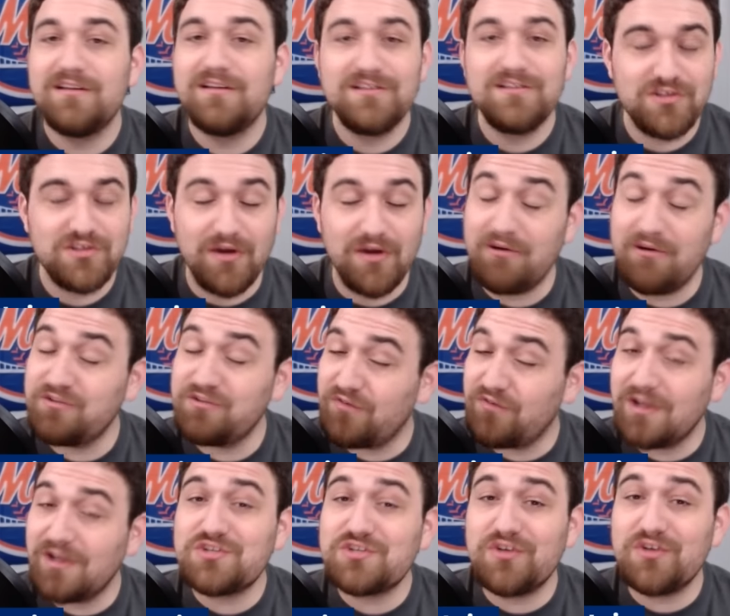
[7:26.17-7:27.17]
So I was
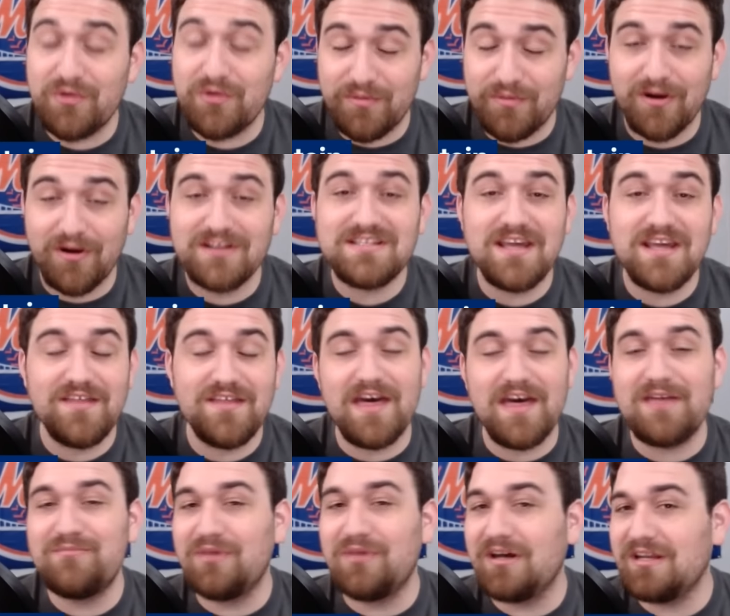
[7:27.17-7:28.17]
frustrated with Marte
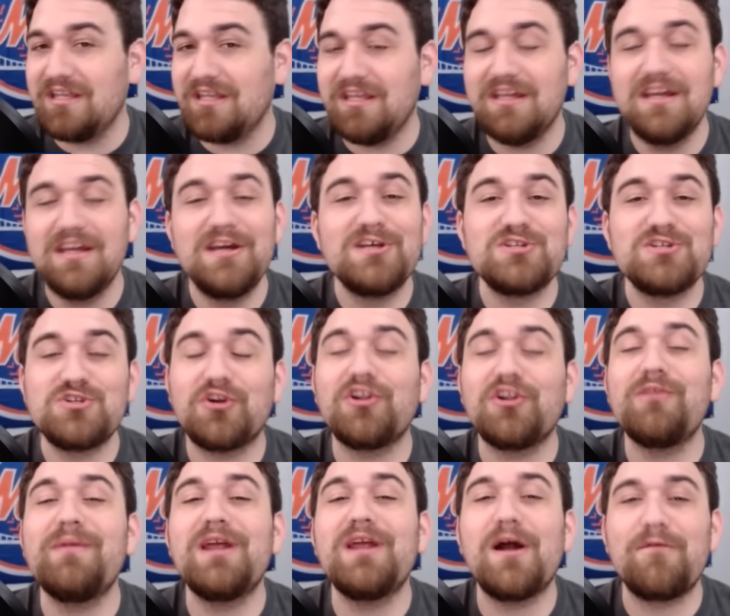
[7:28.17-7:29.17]
then, but he
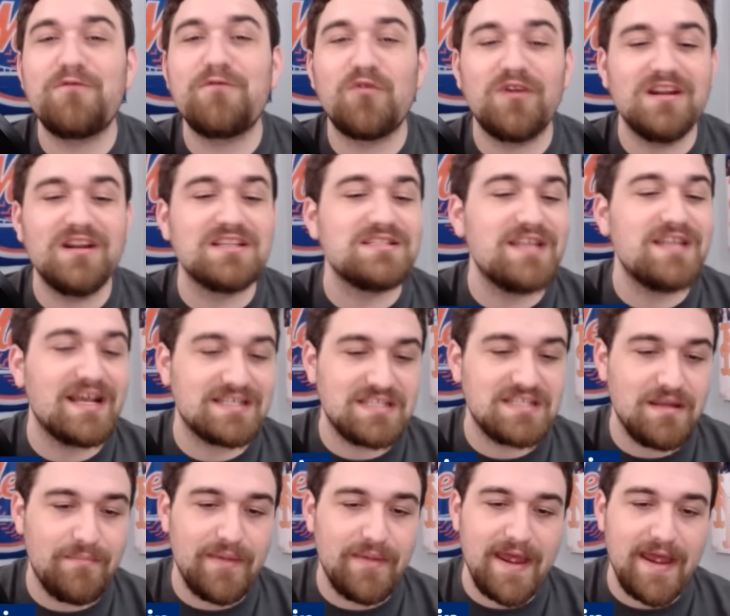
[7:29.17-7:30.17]
certainly made up for it in his next
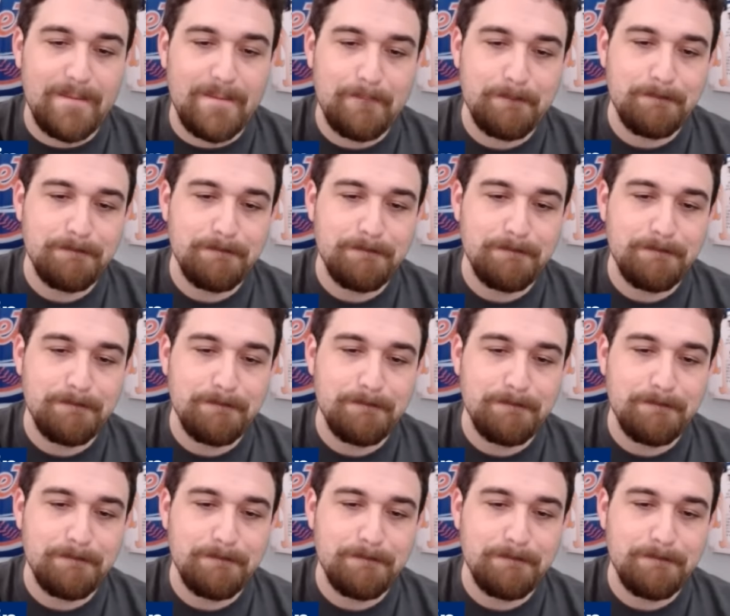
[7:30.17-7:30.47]
at-bat.